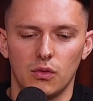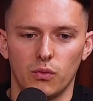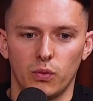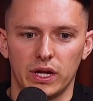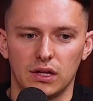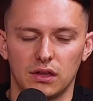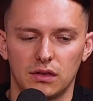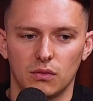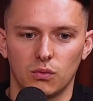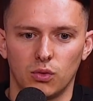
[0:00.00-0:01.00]

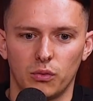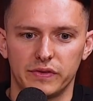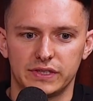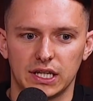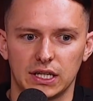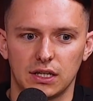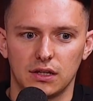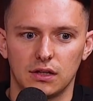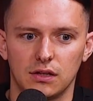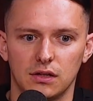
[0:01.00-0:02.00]
with what we've seen
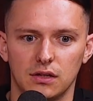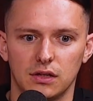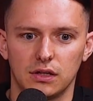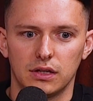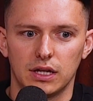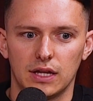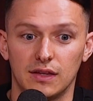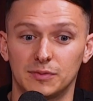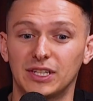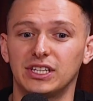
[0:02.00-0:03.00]
in
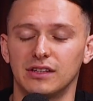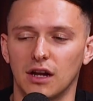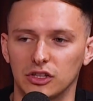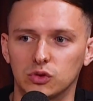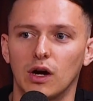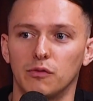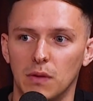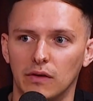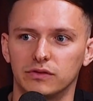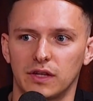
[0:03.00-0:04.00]
especially in the last 12
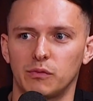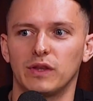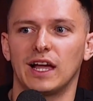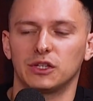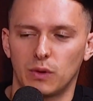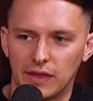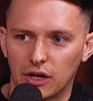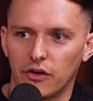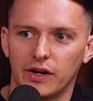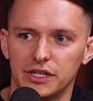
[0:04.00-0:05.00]
months, that's when
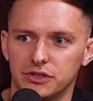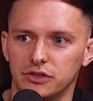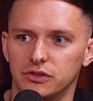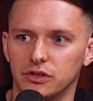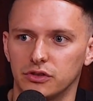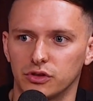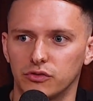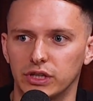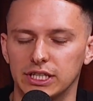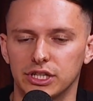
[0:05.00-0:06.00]
that correlation has sort
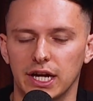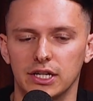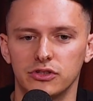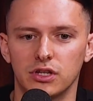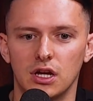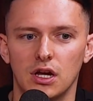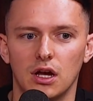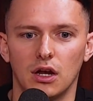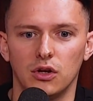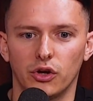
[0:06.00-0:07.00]
of really changed.
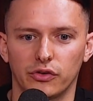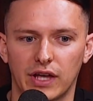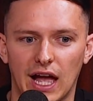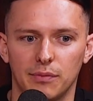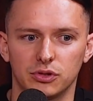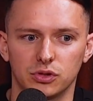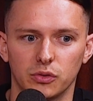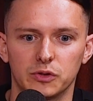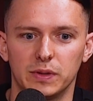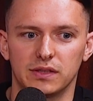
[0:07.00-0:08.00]
A lot of
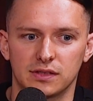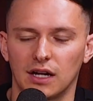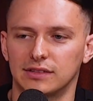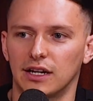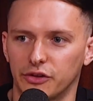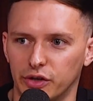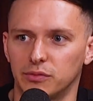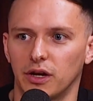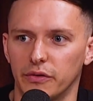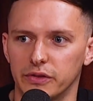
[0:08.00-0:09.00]
capital has been sucked out of
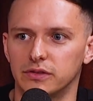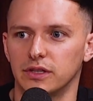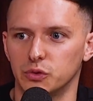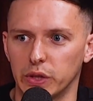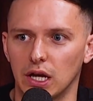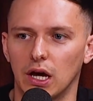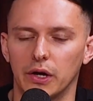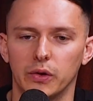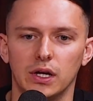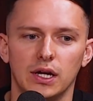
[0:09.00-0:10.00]
crypto, as we know.